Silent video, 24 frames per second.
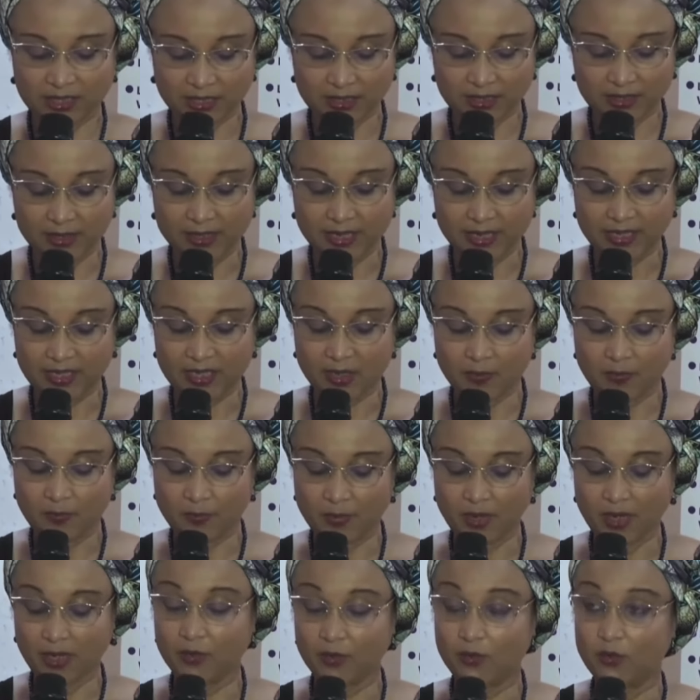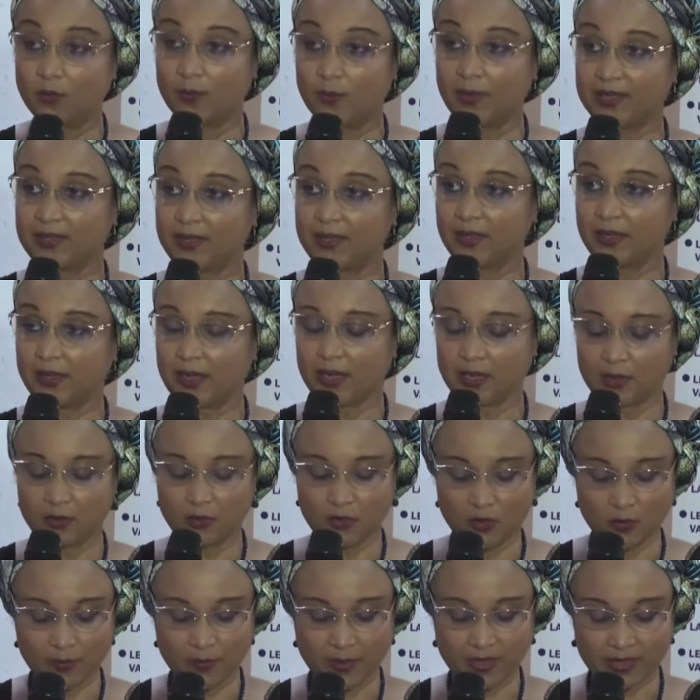Without a kit of equipment and
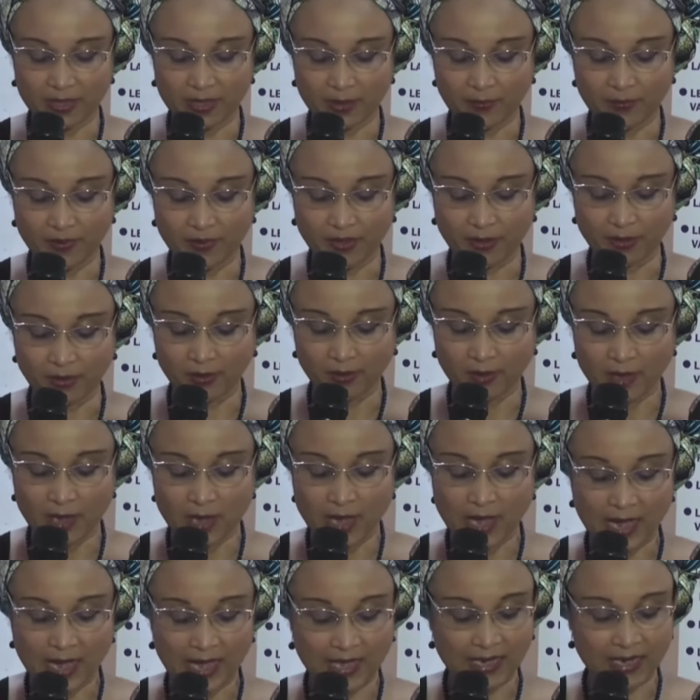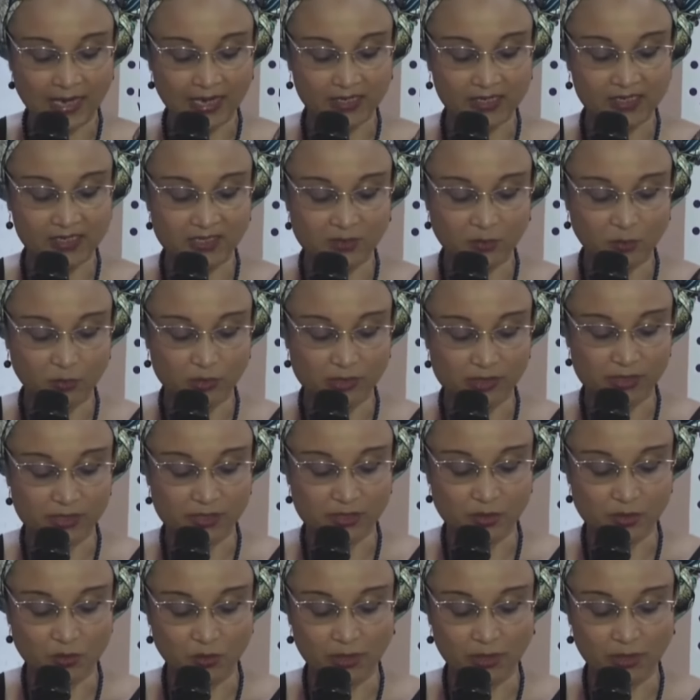building materials available to the young people trained and